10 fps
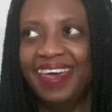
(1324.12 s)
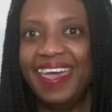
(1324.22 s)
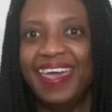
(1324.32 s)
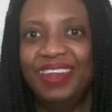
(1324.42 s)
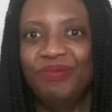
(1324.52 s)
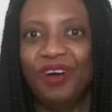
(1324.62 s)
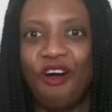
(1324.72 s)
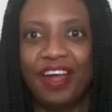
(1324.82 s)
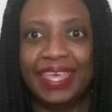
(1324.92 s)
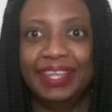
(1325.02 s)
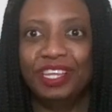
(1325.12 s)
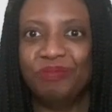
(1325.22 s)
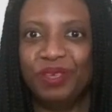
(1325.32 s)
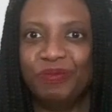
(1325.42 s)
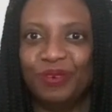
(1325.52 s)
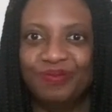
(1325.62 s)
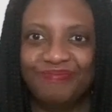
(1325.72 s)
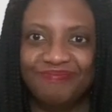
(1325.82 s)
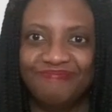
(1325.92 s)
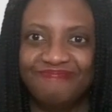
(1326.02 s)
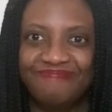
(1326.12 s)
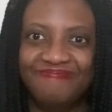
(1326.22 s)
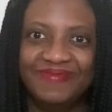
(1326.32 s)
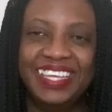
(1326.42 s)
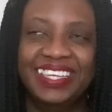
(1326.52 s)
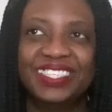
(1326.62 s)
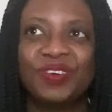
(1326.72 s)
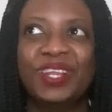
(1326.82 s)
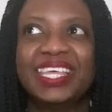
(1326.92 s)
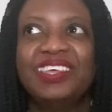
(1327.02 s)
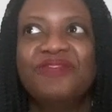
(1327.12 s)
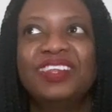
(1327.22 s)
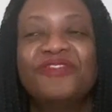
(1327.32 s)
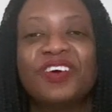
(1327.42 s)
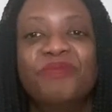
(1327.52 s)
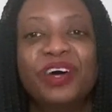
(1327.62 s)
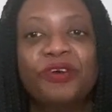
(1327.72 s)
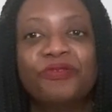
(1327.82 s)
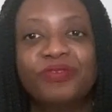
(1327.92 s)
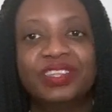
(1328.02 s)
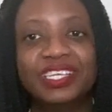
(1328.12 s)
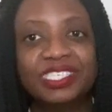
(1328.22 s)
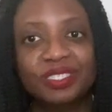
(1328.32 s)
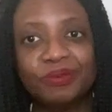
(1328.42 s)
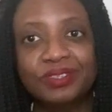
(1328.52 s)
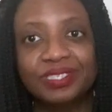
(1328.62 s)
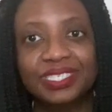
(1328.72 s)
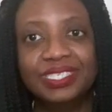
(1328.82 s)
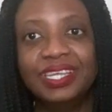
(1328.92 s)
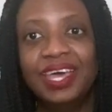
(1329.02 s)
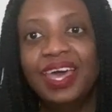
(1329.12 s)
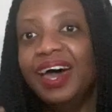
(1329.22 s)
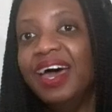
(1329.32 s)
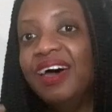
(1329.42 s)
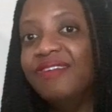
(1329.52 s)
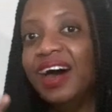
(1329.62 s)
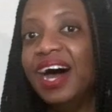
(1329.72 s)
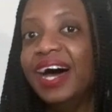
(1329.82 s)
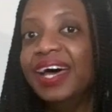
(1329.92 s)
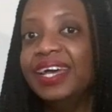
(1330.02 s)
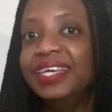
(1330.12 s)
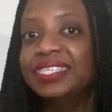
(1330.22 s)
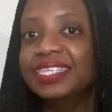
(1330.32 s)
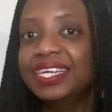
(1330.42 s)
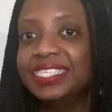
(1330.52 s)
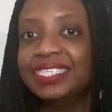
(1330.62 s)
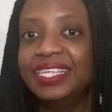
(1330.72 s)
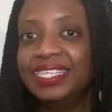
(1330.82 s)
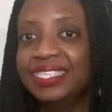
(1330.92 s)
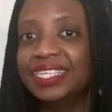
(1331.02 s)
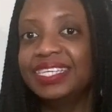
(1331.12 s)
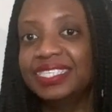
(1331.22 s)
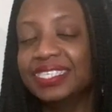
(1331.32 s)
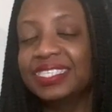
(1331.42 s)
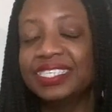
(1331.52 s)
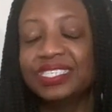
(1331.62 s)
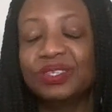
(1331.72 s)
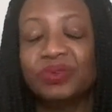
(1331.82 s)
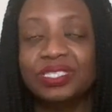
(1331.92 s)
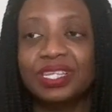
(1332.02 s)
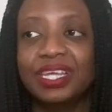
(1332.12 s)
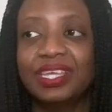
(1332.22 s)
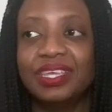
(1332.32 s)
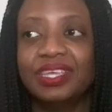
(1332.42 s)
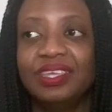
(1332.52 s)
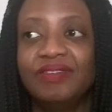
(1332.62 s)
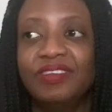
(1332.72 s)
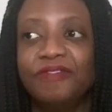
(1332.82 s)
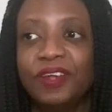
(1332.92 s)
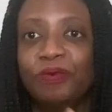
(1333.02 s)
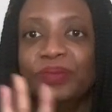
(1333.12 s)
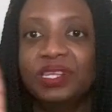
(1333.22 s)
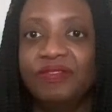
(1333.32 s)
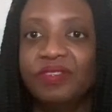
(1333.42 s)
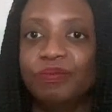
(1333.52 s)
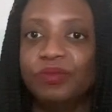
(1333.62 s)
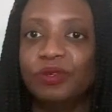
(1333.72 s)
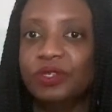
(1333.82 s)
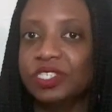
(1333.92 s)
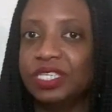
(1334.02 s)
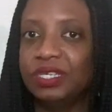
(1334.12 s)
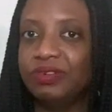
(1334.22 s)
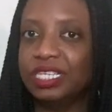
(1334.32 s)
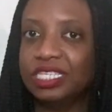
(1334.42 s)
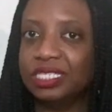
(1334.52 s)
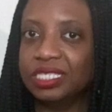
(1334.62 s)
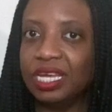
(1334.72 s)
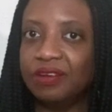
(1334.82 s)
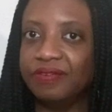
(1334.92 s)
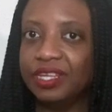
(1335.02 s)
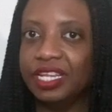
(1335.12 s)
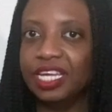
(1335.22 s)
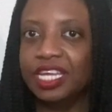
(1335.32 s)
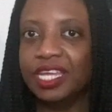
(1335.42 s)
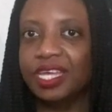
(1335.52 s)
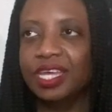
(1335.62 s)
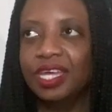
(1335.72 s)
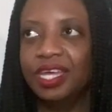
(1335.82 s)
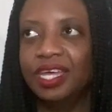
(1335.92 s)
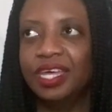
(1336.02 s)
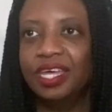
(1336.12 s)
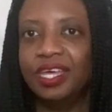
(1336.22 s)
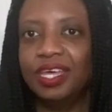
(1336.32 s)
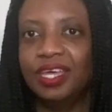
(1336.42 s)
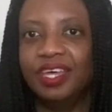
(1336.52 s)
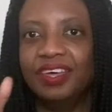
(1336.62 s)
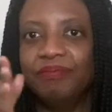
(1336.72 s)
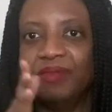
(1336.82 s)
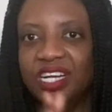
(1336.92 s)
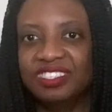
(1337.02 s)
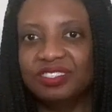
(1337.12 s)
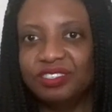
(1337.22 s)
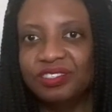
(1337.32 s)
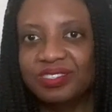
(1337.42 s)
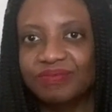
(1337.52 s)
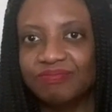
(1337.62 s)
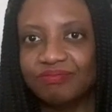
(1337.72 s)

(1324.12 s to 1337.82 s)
and are killing people. So, like, even if I'm not a religious person, I have eyes and I see these things exist. So it's like, even if I don't believe the bullshit religious side of it, like, monsters.